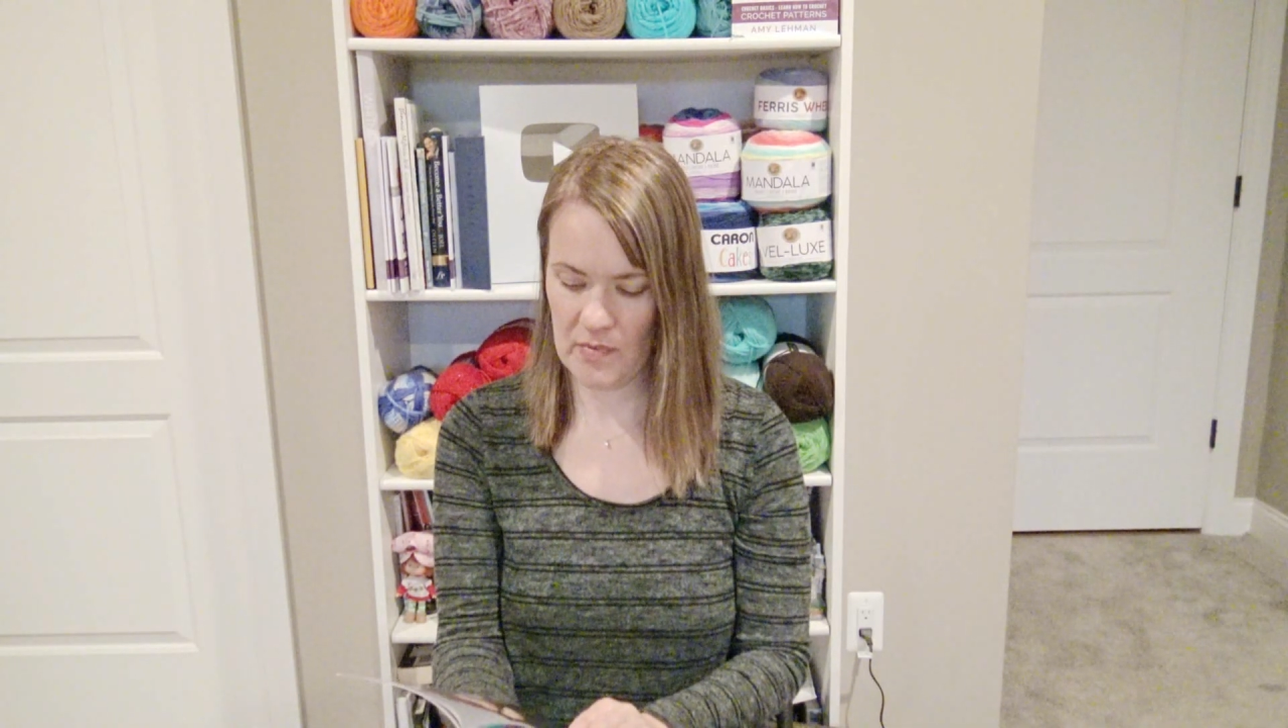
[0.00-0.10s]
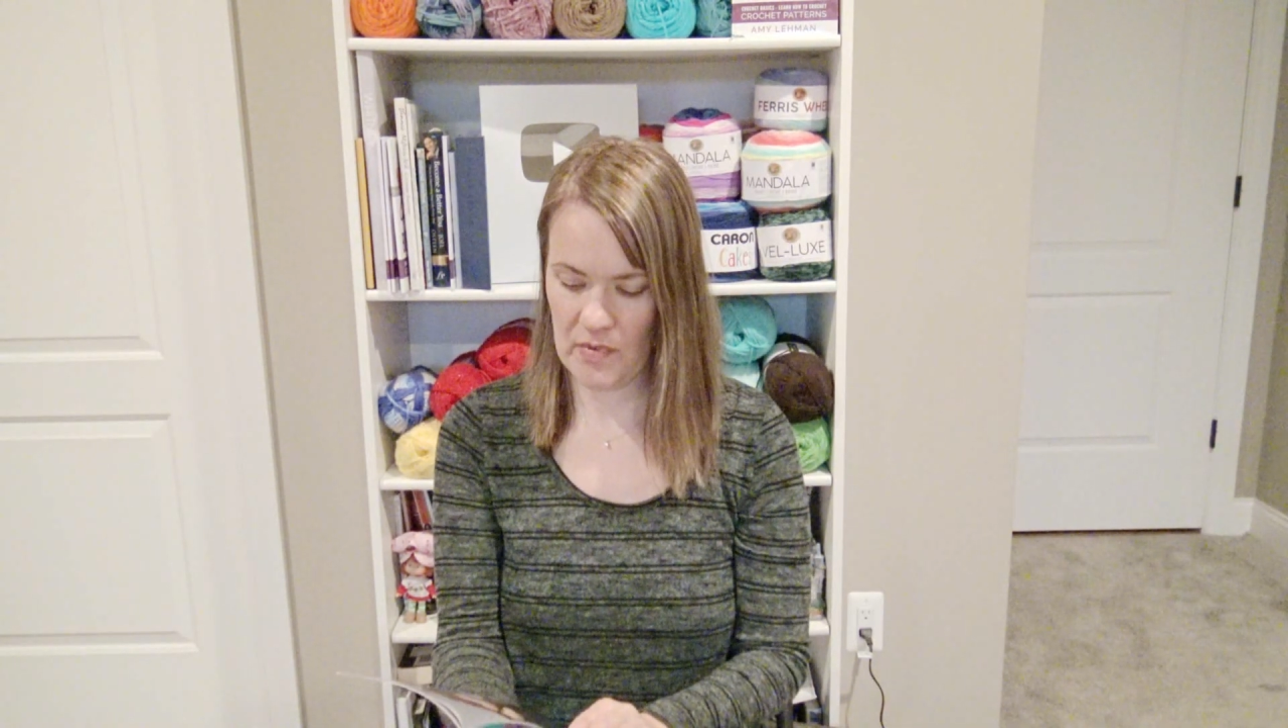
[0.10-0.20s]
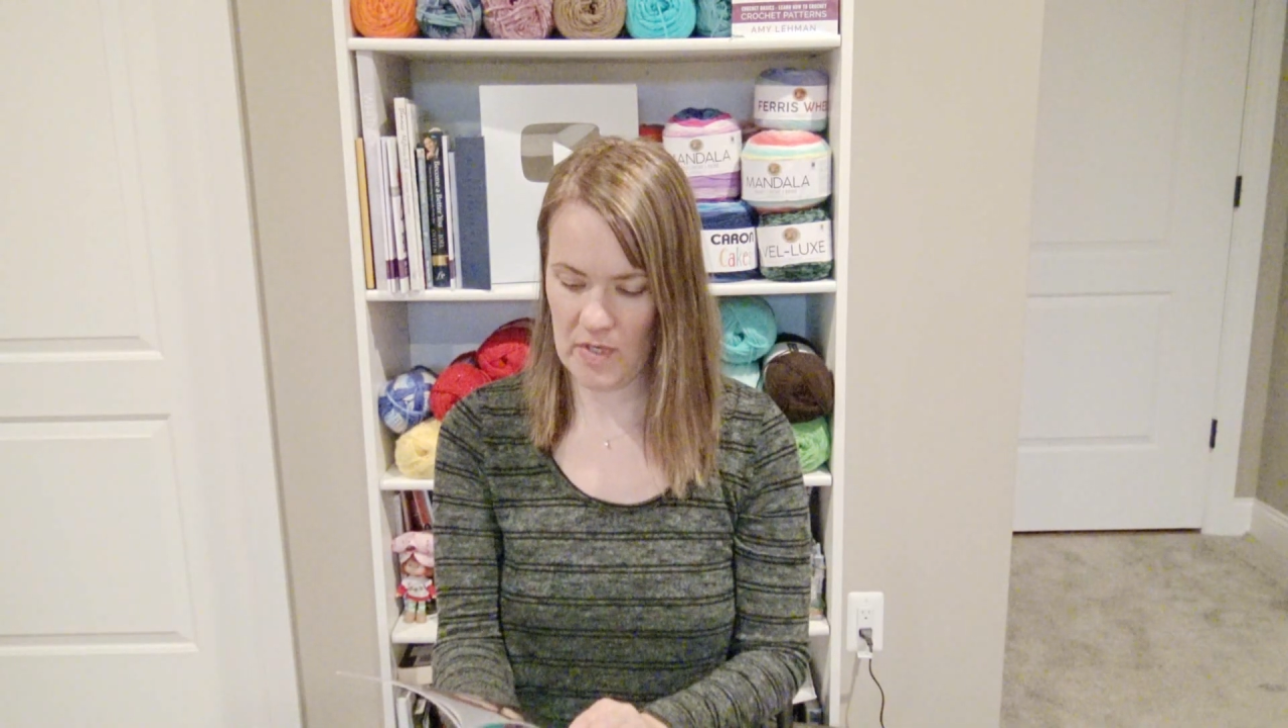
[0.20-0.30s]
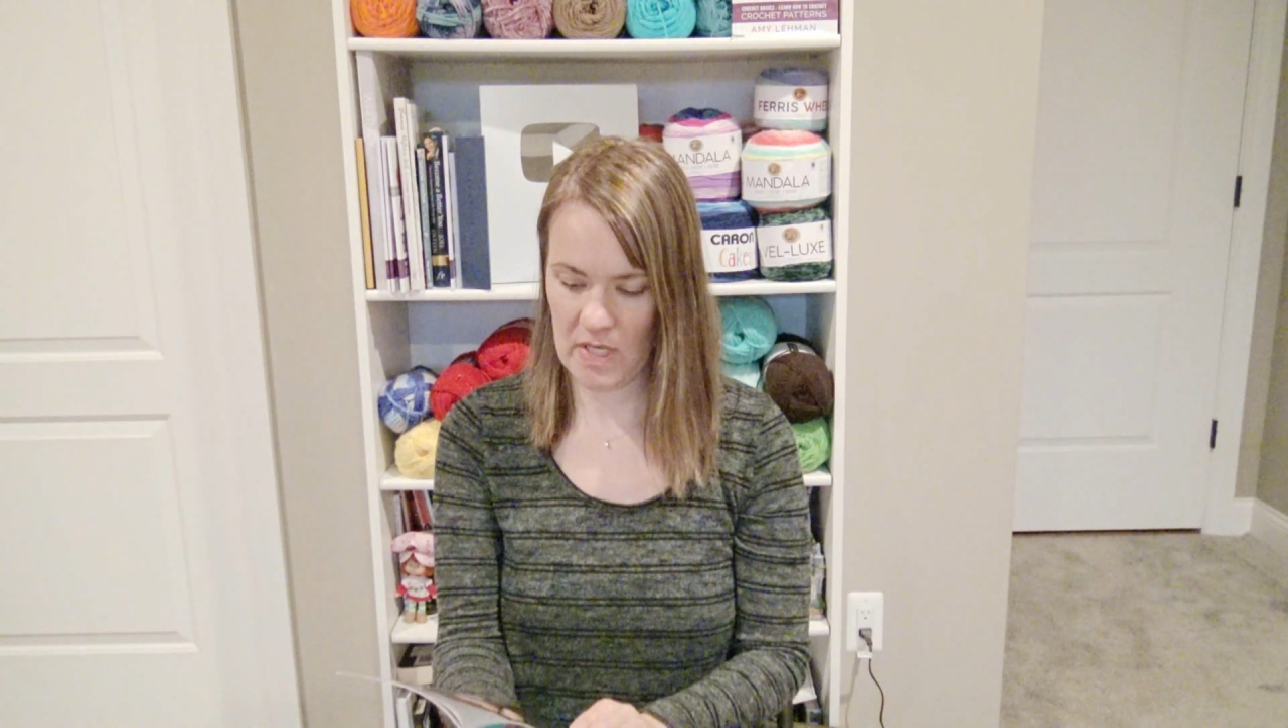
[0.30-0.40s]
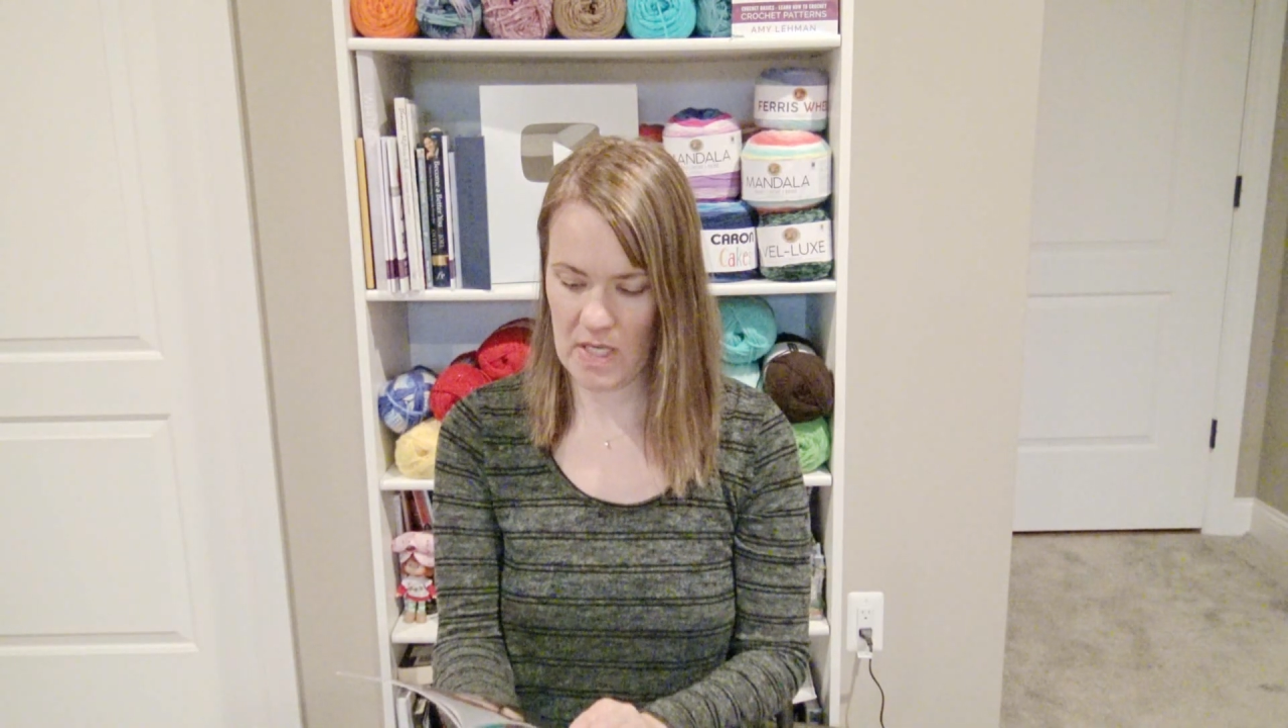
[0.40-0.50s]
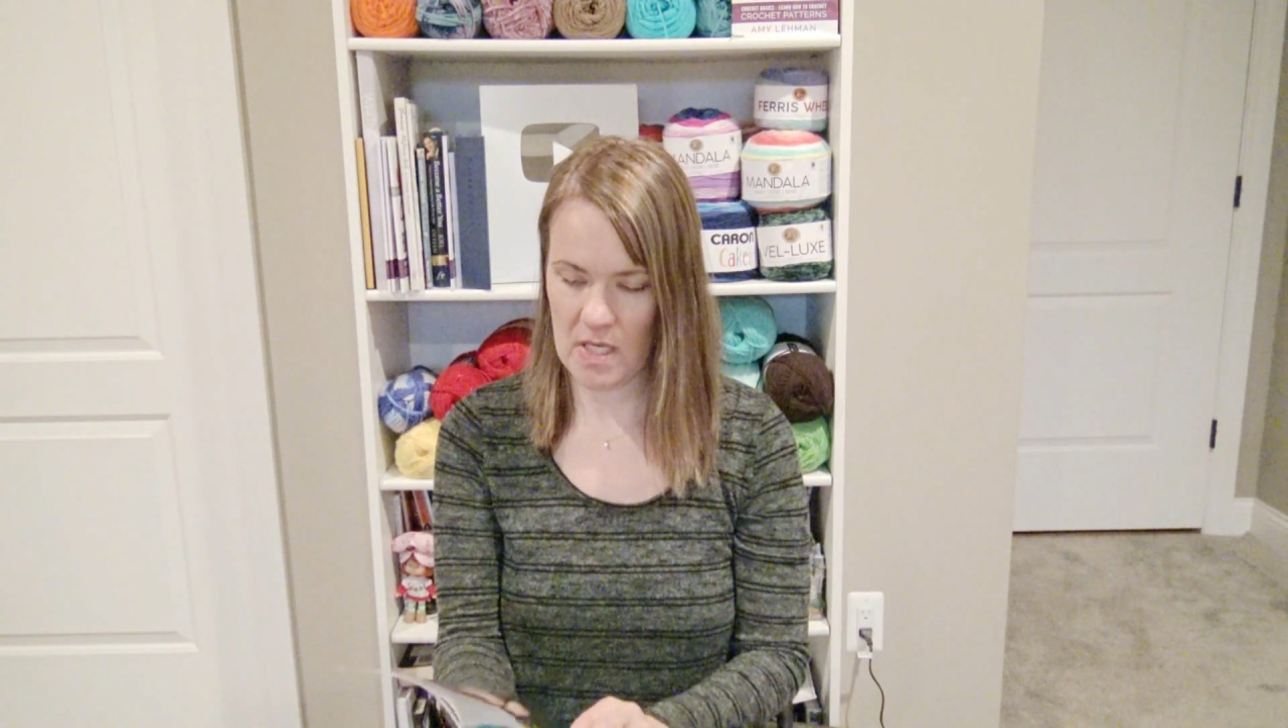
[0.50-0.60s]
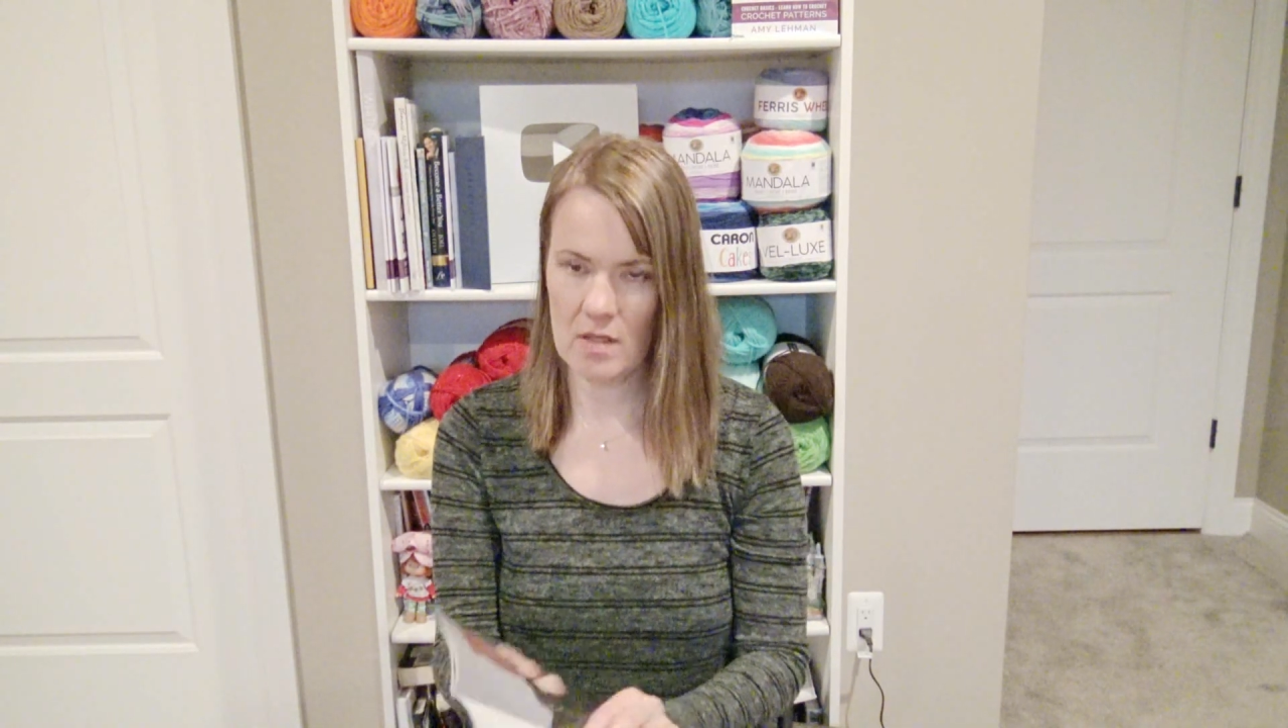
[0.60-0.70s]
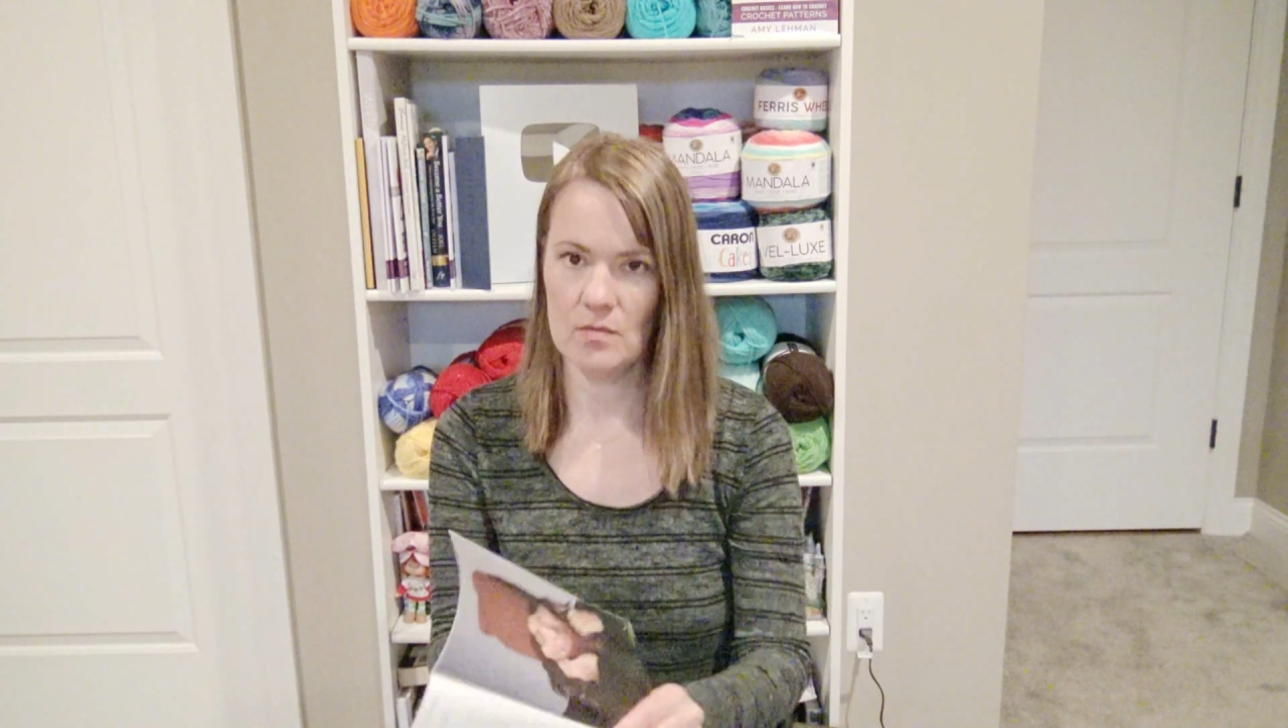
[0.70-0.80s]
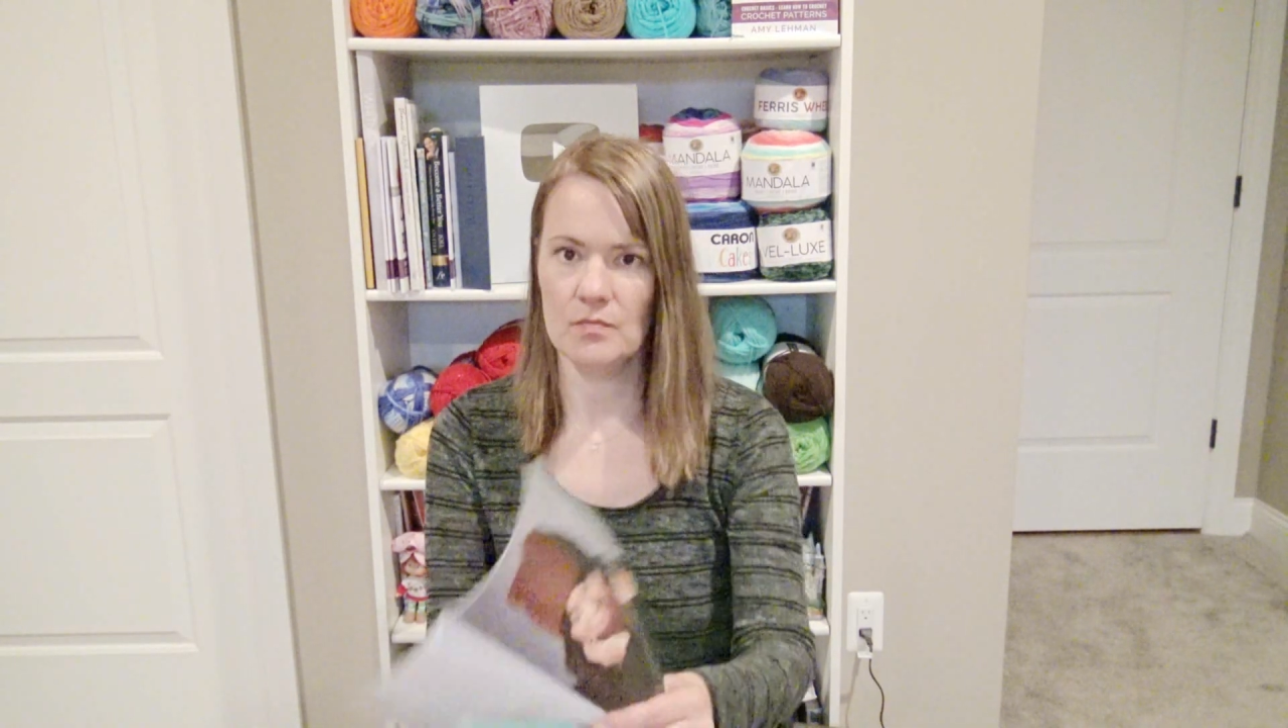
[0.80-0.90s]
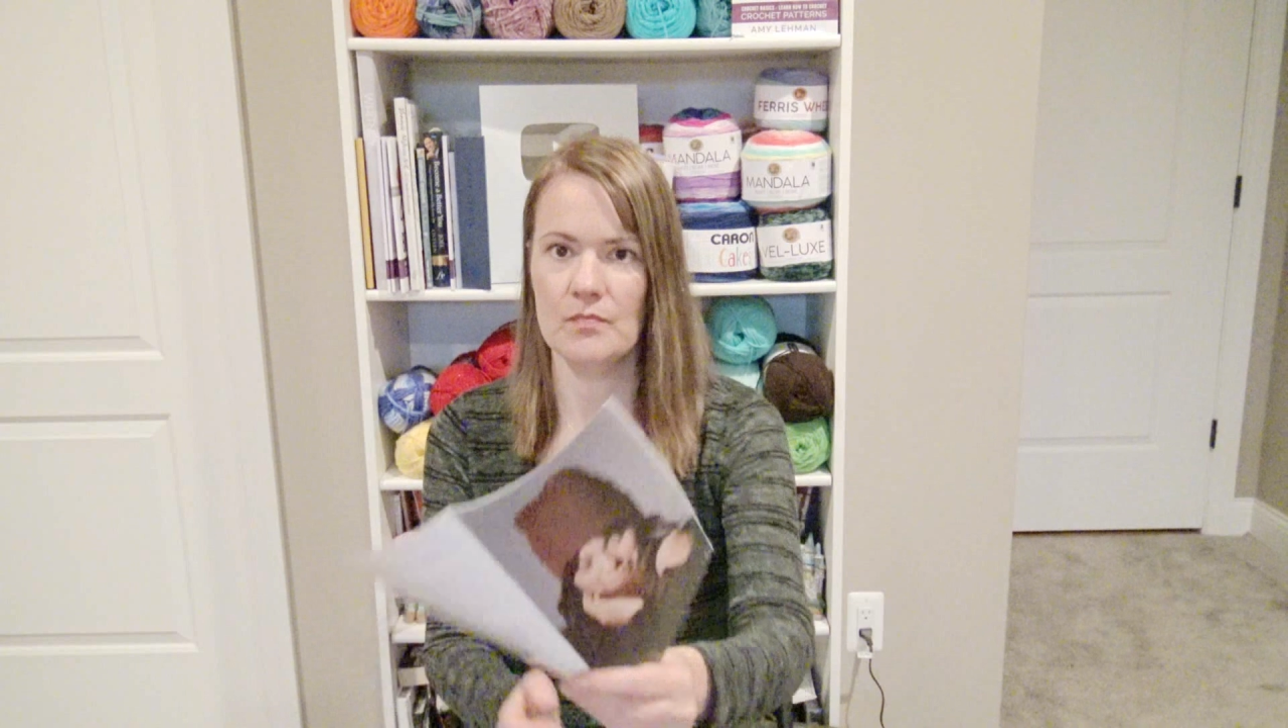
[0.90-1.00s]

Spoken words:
pretty.